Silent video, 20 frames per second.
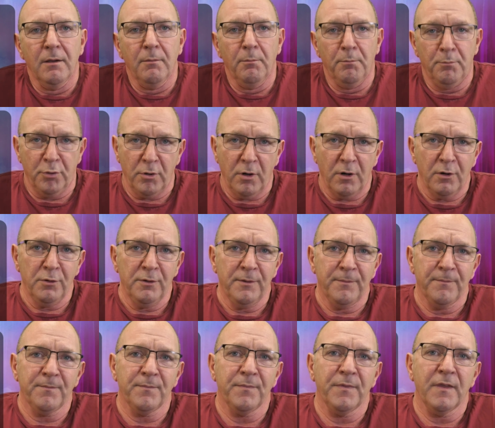Pro,
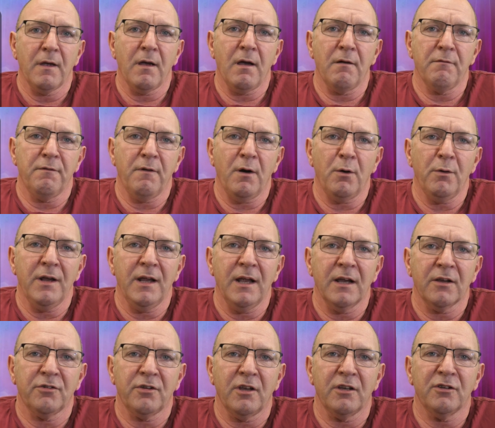a very
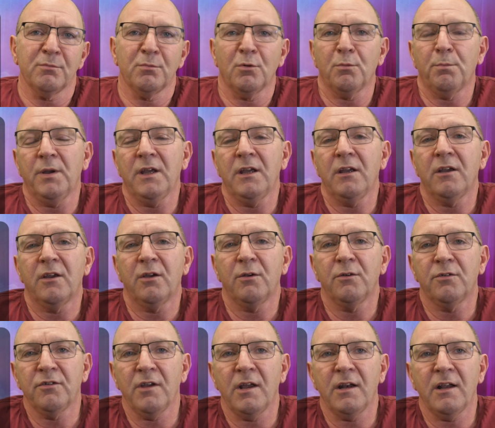accessible PEQ
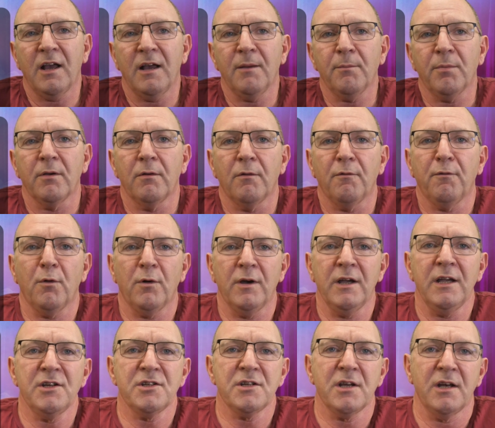setup for
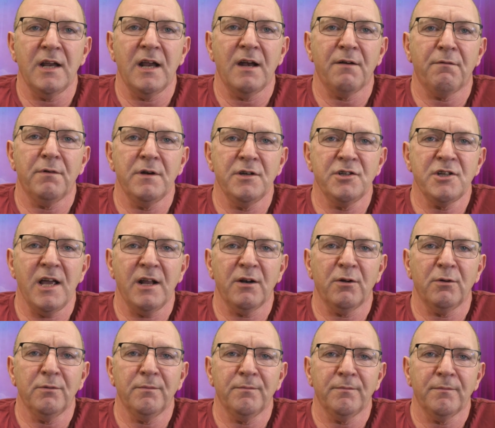each and every
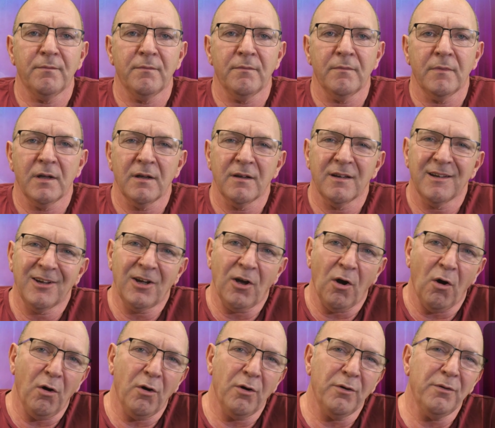channel.
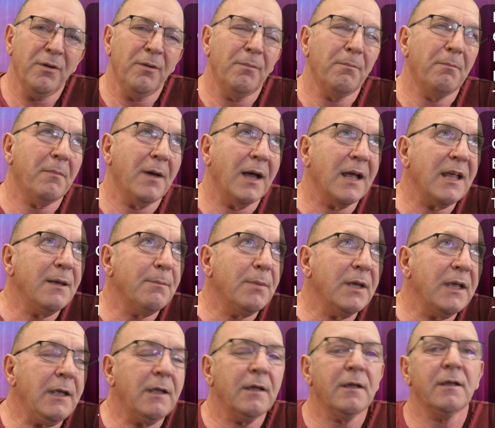Con,
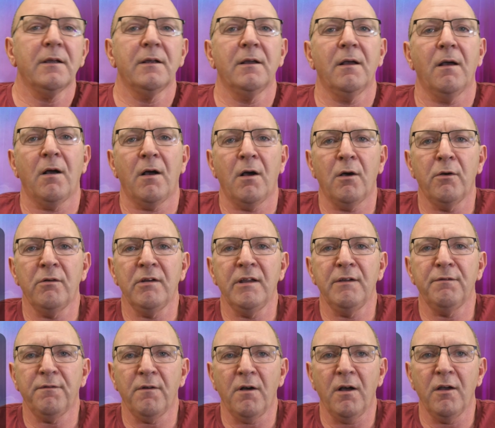maybe, only
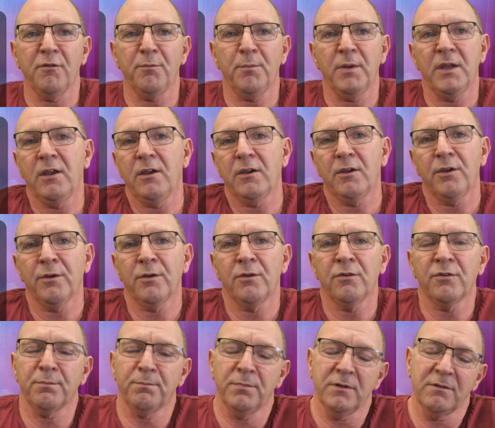5
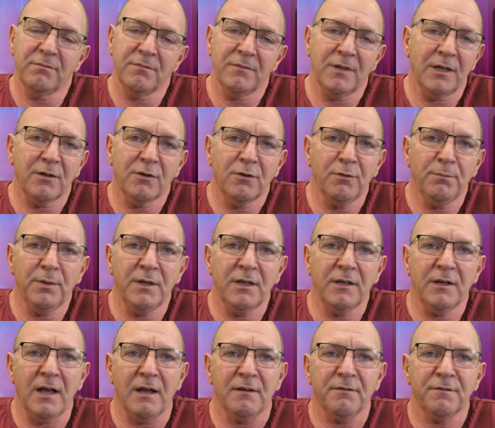PEQs, but that could be
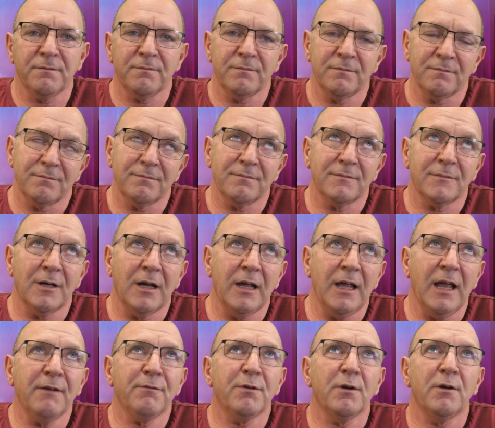enough. I
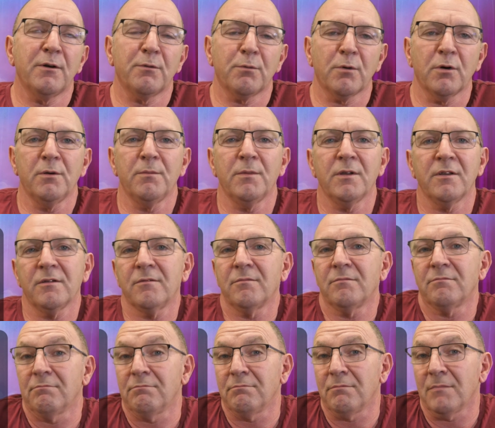have heard a rumour that
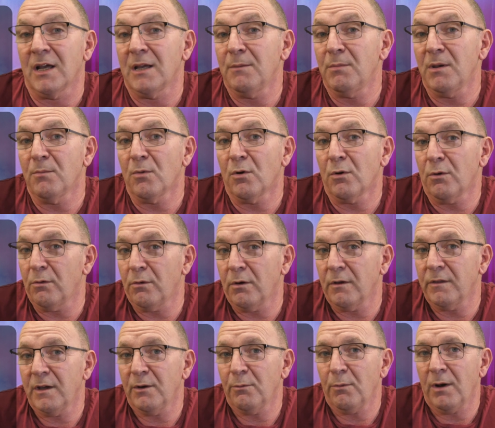maybe more are
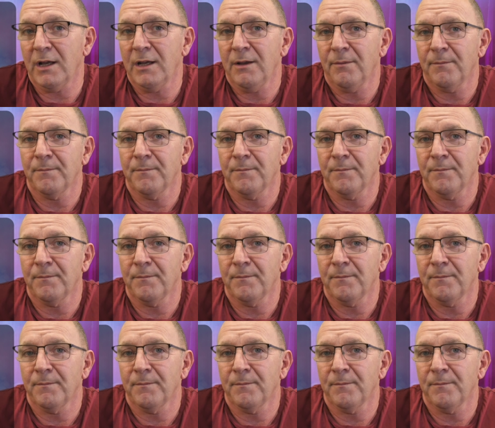on their way.